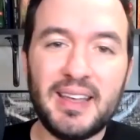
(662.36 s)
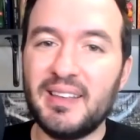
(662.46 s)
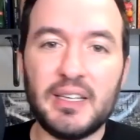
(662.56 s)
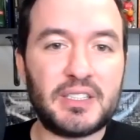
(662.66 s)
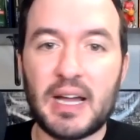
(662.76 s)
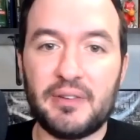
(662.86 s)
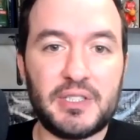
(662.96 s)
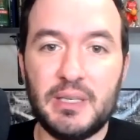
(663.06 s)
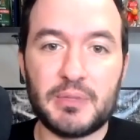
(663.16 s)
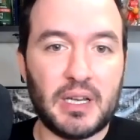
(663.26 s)
it
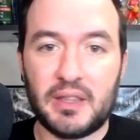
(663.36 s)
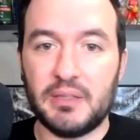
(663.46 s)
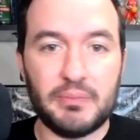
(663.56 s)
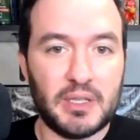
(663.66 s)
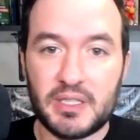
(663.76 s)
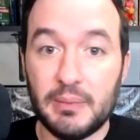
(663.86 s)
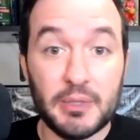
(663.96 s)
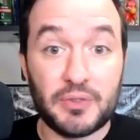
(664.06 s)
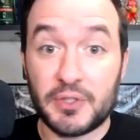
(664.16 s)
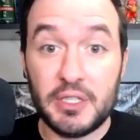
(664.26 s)
seems like the
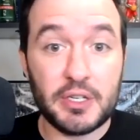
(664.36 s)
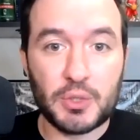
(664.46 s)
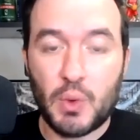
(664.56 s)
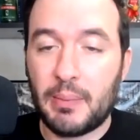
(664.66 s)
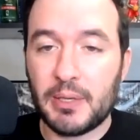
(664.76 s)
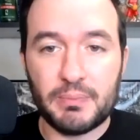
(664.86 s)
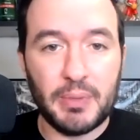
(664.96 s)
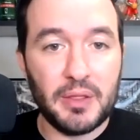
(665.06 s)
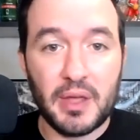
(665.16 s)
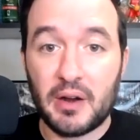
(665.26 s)
Simmons for CJ swap has
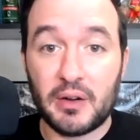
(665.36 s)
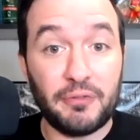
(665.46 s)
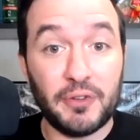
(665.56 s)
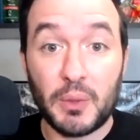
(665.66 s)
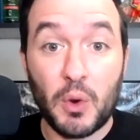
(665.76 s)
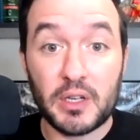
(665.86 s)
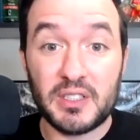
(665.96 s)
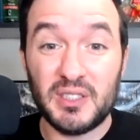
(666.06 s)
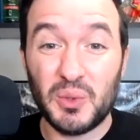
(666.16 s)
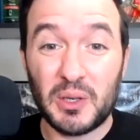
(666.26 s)
been there, and if Philly wanted to
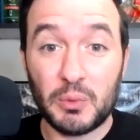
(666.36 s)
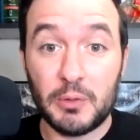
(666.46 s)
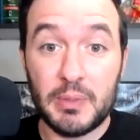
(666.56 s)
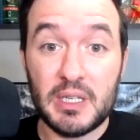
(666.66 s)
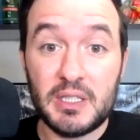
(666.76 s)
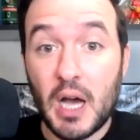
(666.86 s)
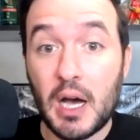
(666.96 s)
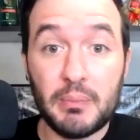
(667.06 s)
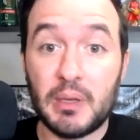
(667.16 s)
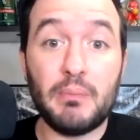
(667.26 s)
do it, it would be
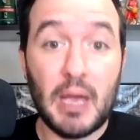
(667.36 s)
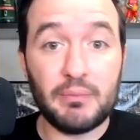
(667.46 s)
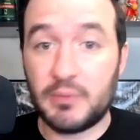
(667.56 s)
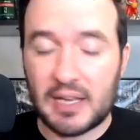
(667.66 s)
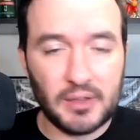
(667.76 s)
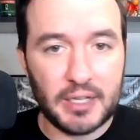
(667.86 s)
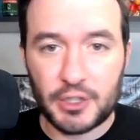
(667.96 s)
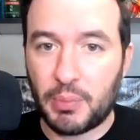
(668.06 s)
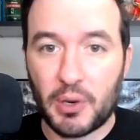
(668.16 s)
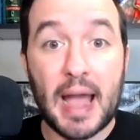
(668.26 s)
done, but deadline
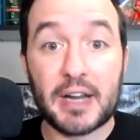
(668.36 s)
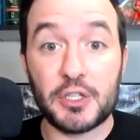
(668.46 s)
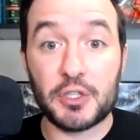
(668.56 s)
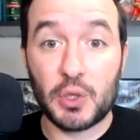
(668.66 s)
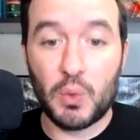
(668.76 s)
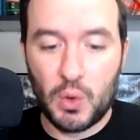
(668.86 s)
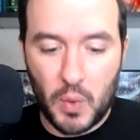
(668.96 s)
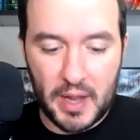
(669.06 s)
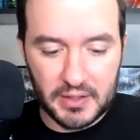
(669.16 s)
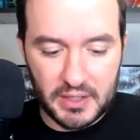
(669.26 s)
spur action. So we'll
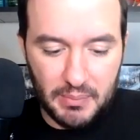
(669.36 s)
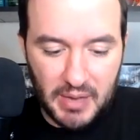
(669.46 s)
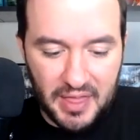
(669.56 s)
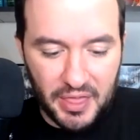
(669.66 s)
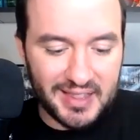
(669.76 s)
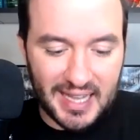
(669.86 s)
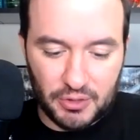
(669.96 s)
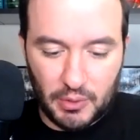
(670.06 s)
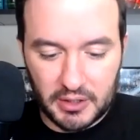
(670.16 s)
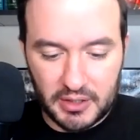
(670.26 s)
wait and see, but I think that's
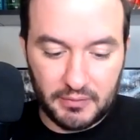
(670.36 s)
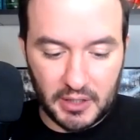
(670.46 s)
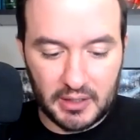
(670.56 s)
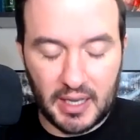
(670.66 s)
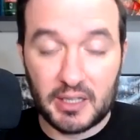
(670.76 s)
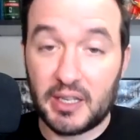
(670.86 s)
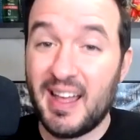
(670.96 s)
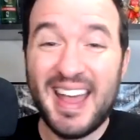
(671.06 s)
relatively unlikely.